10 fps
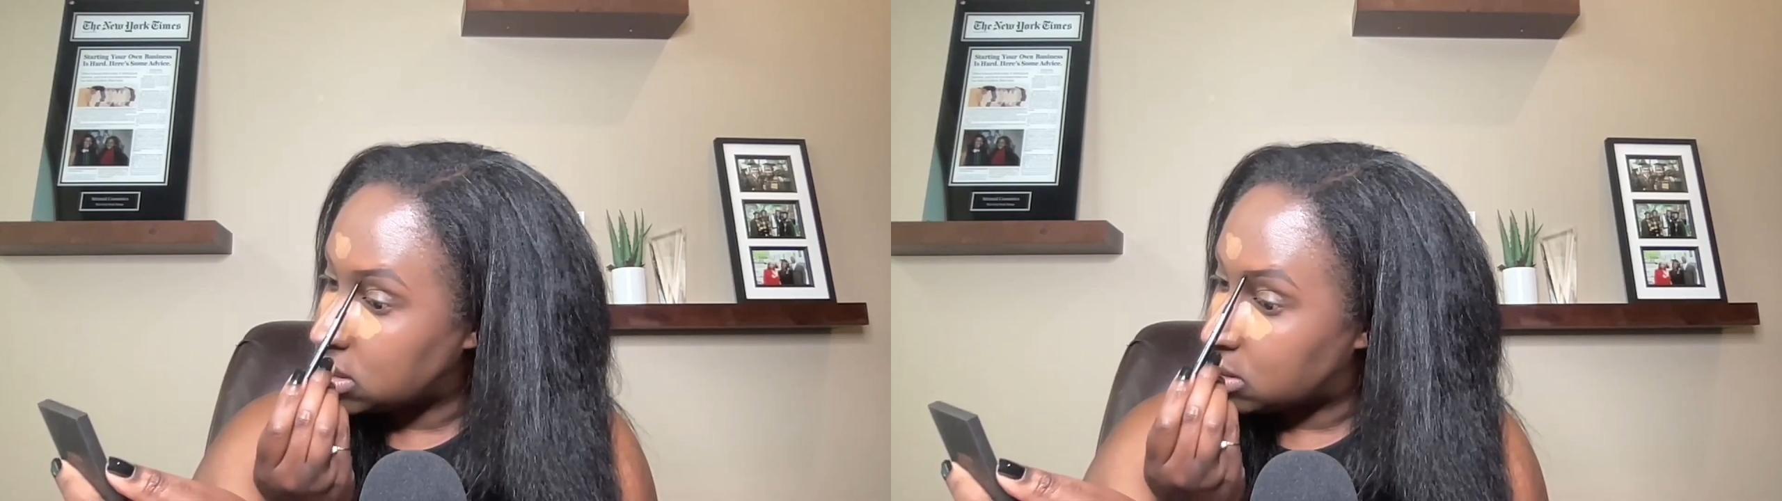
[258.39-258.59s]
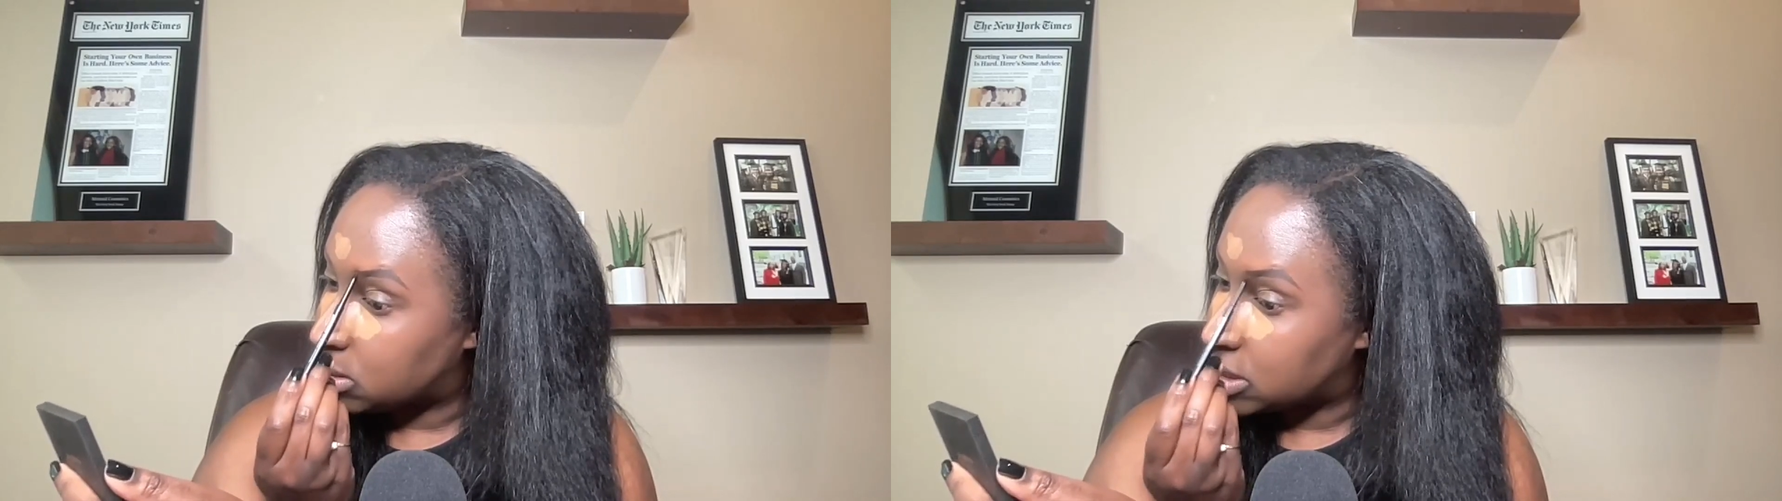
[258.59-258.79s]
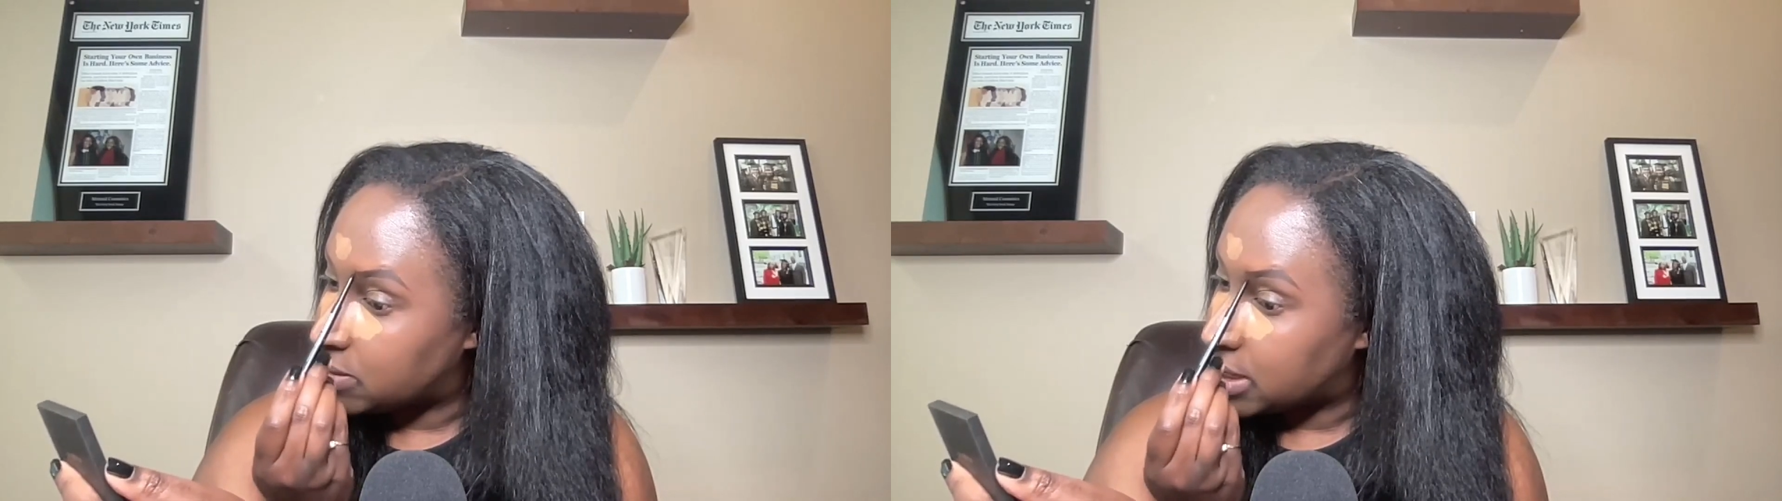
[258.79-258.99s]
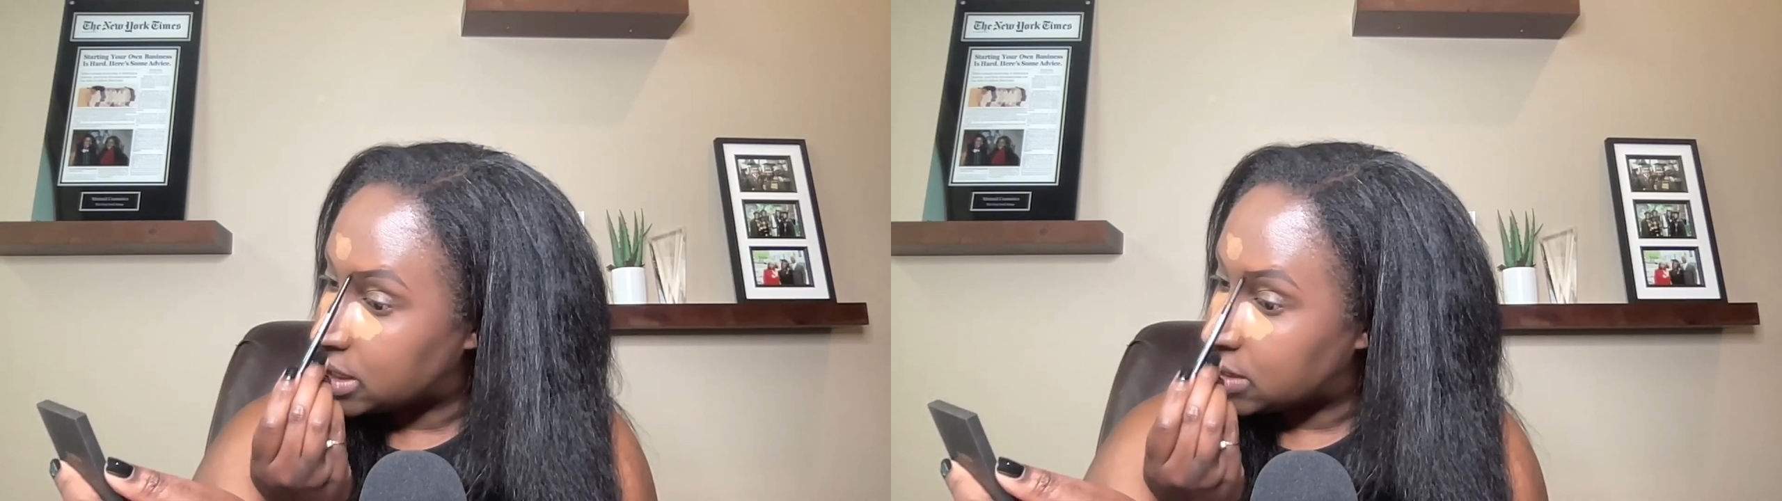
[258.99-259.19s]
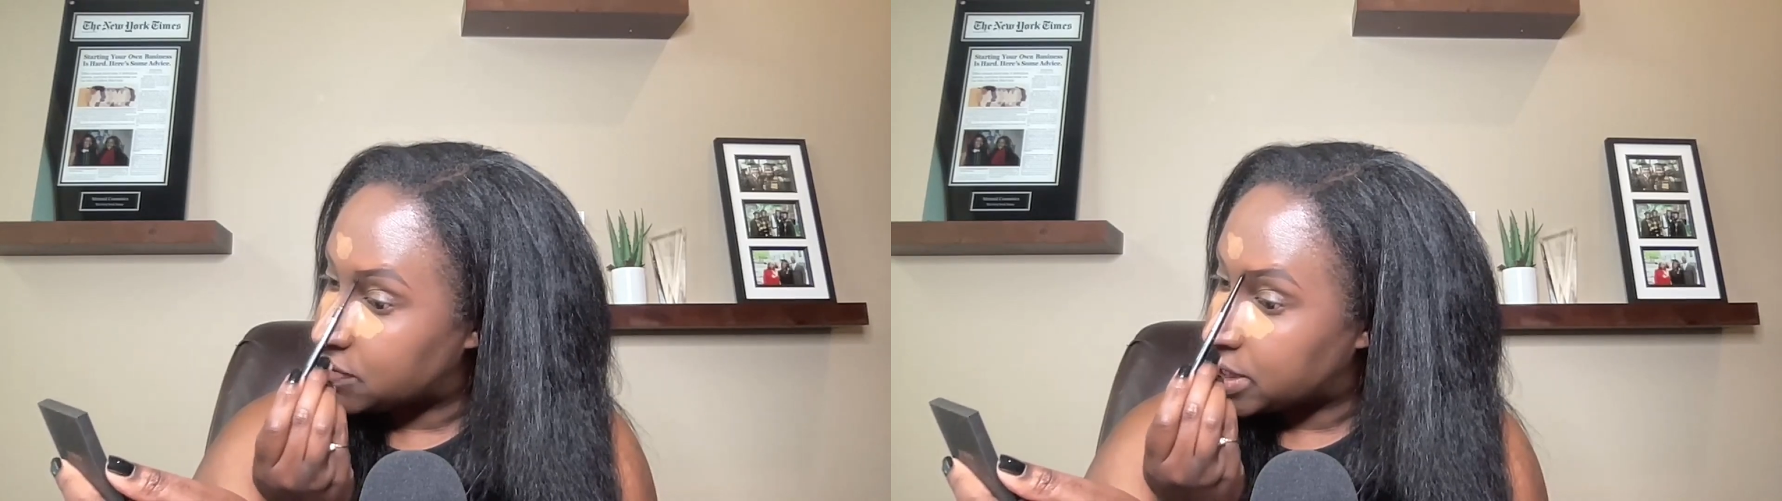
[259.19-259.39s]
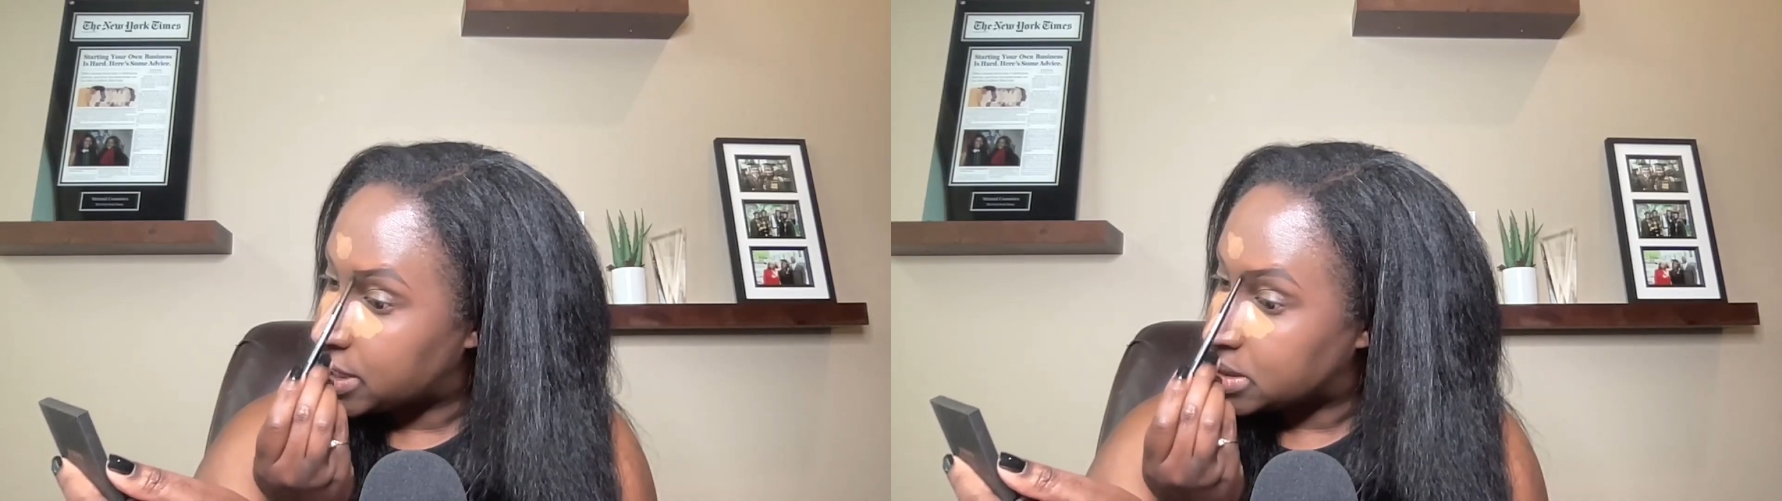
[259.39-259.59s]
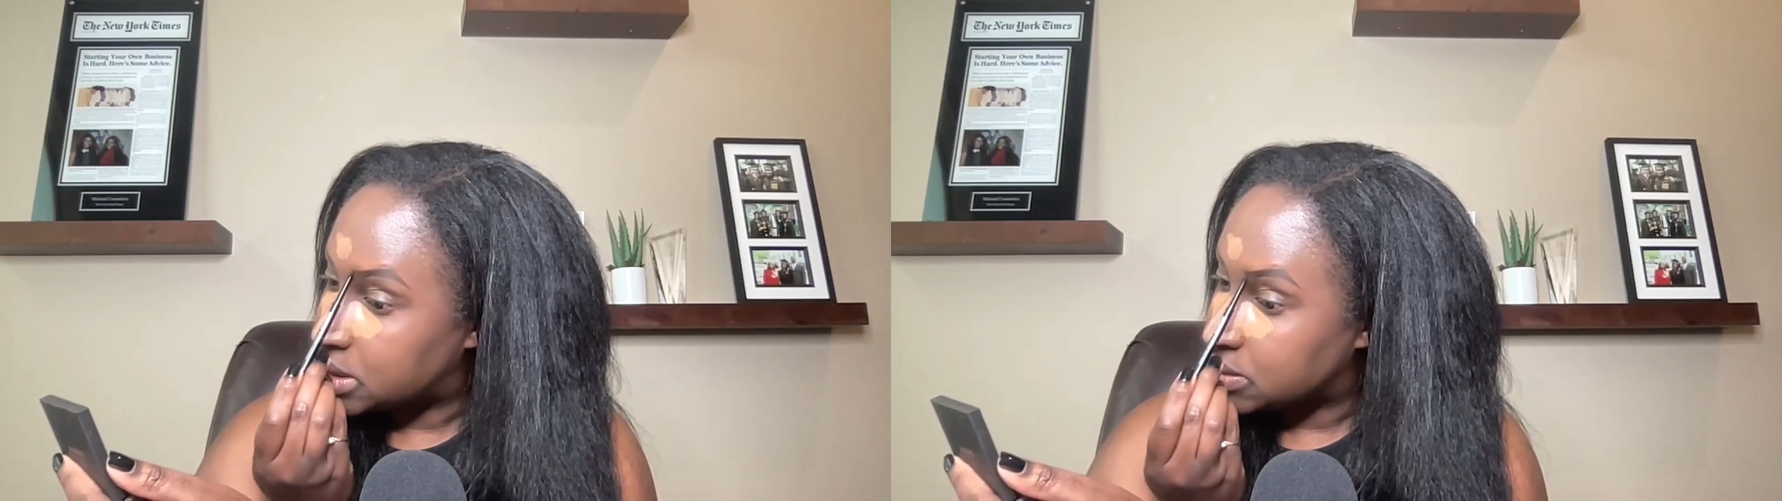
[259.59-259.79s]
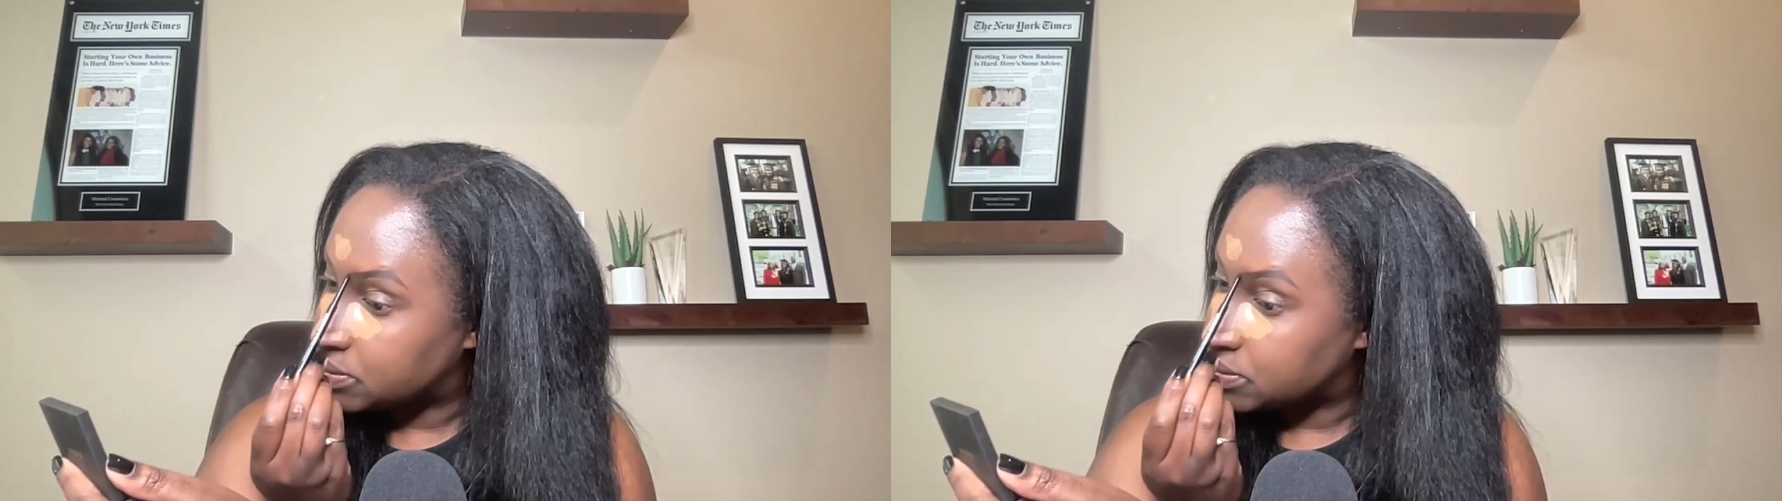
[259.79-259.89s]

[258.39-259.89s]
And believe me, I did it for years.